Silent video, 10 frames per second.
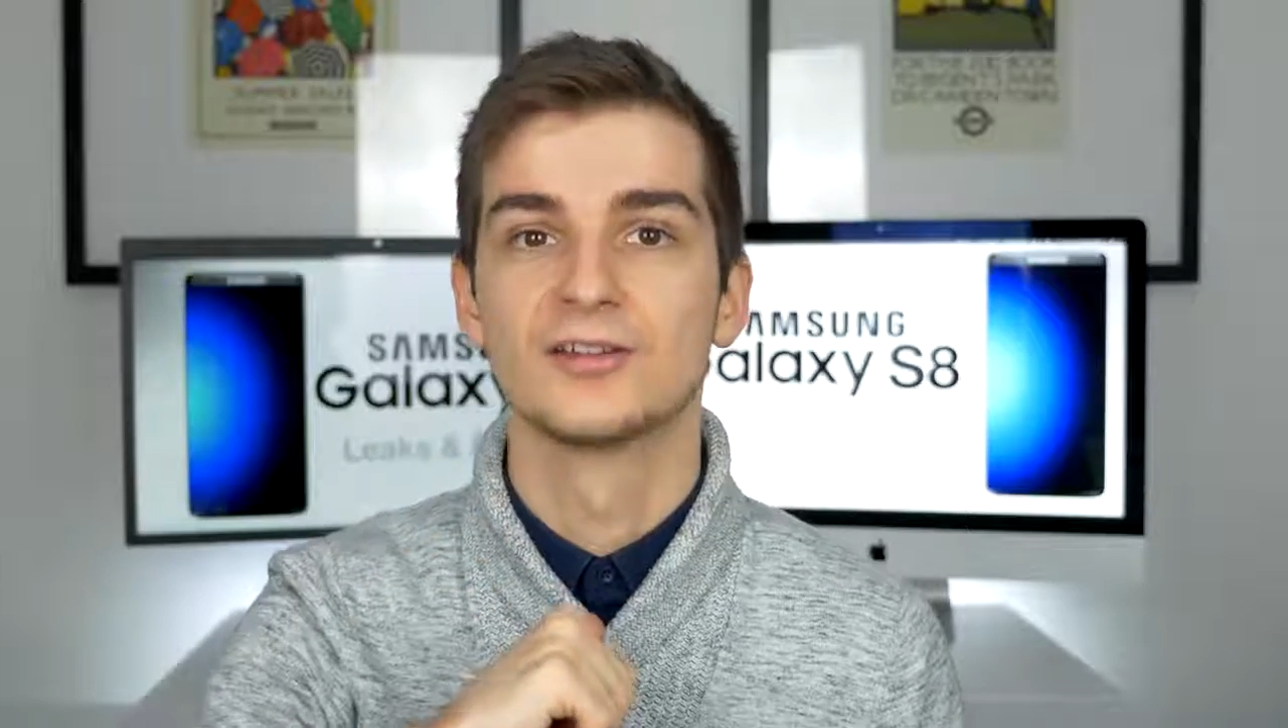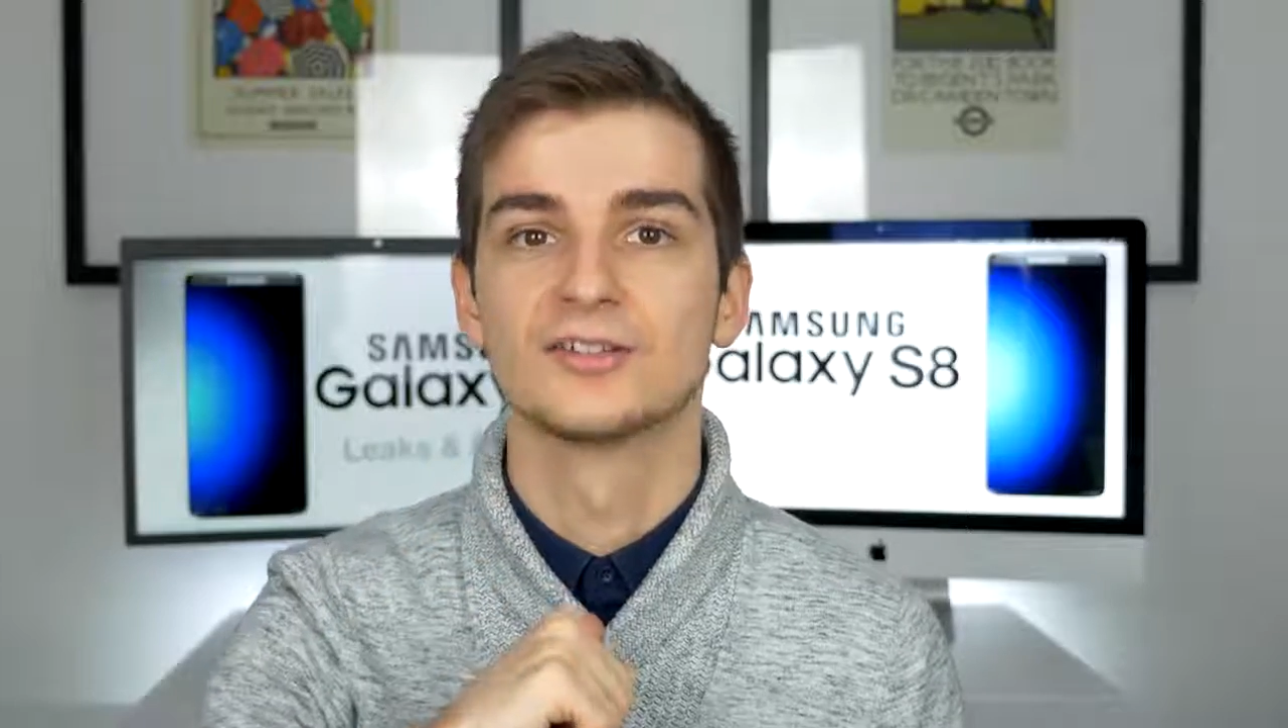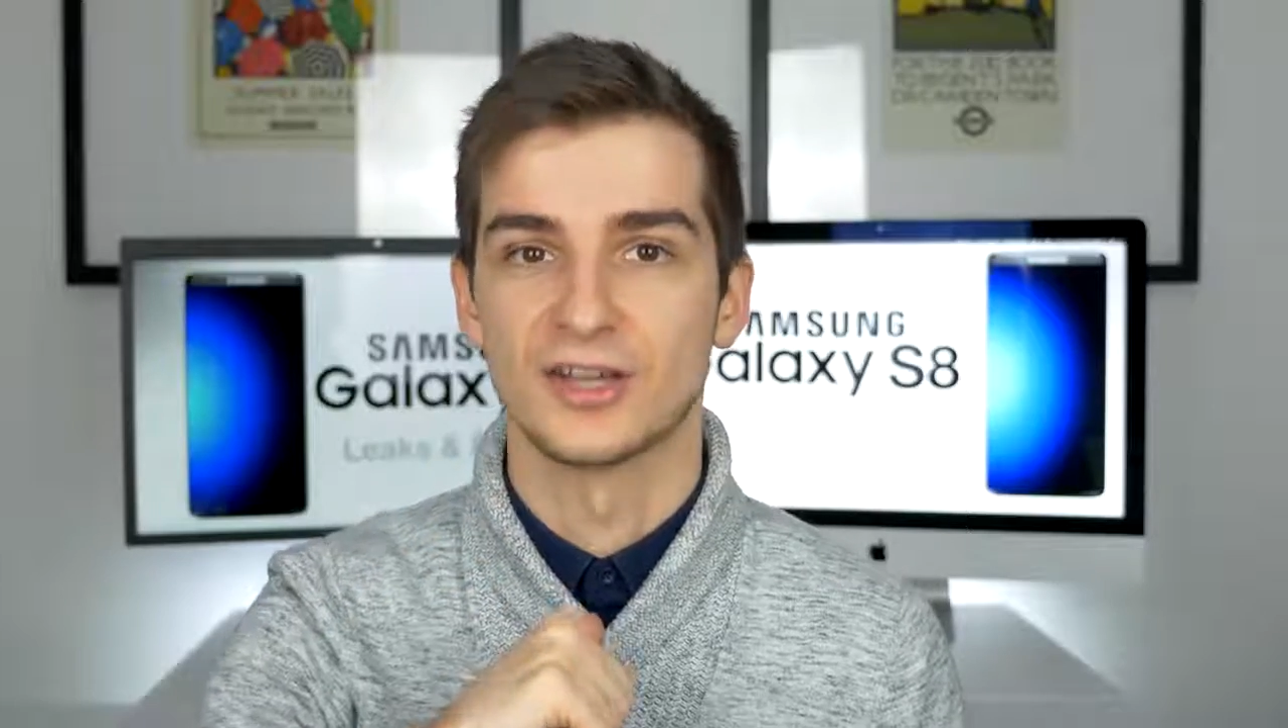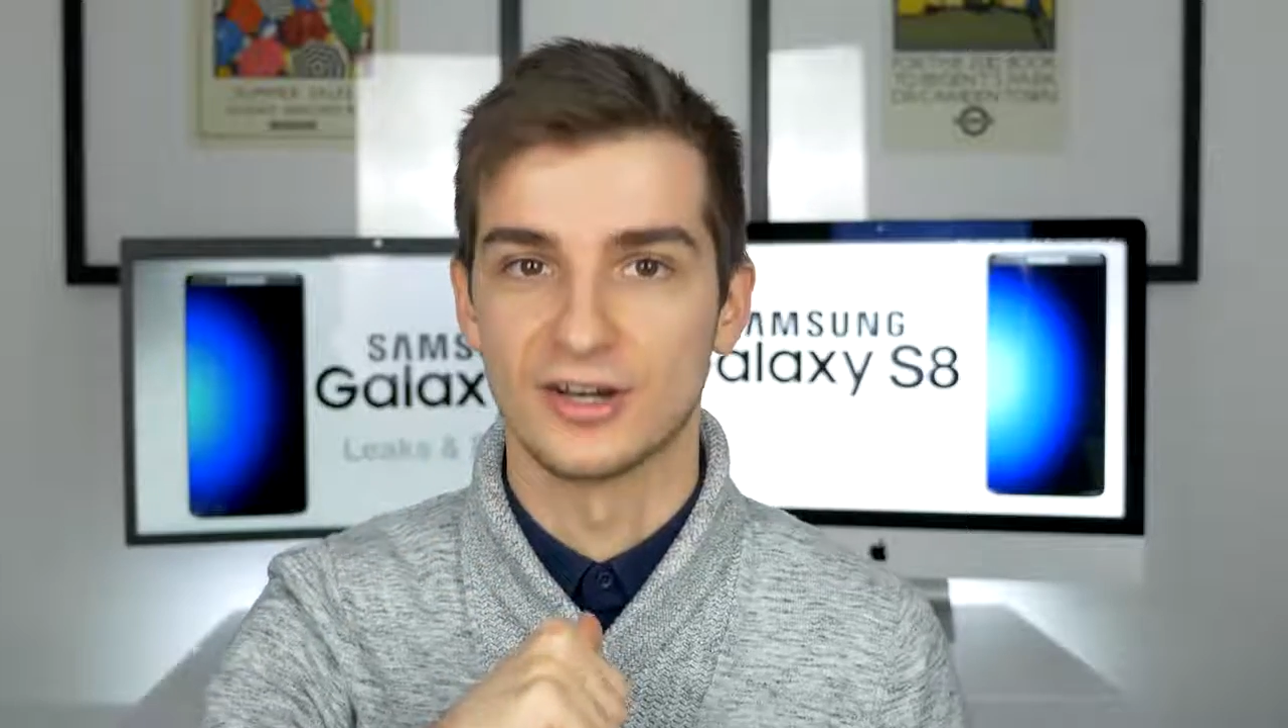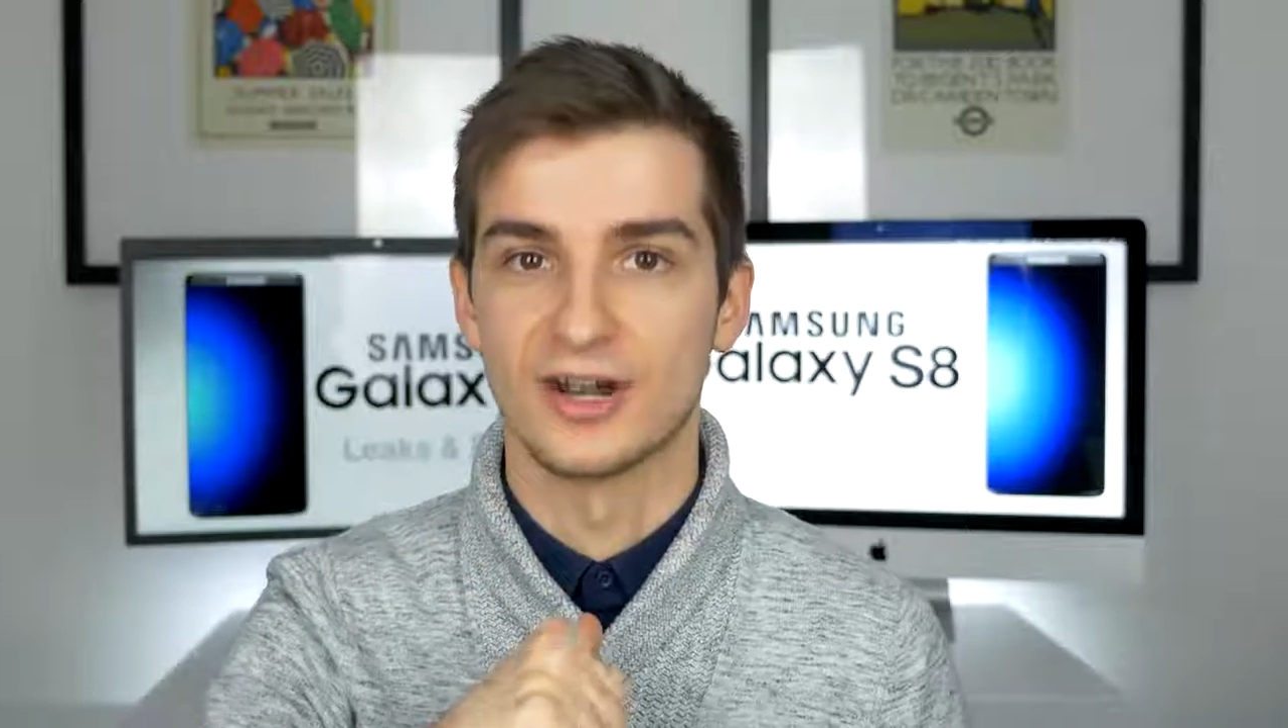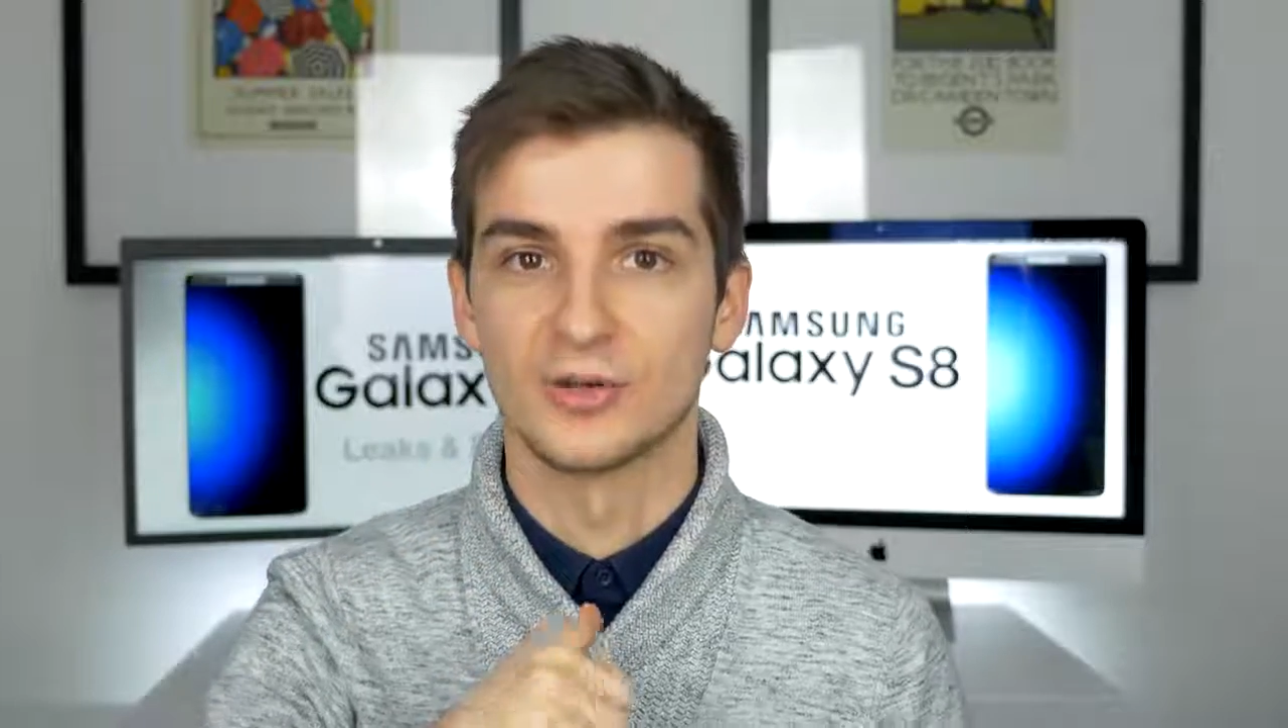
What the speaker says: signing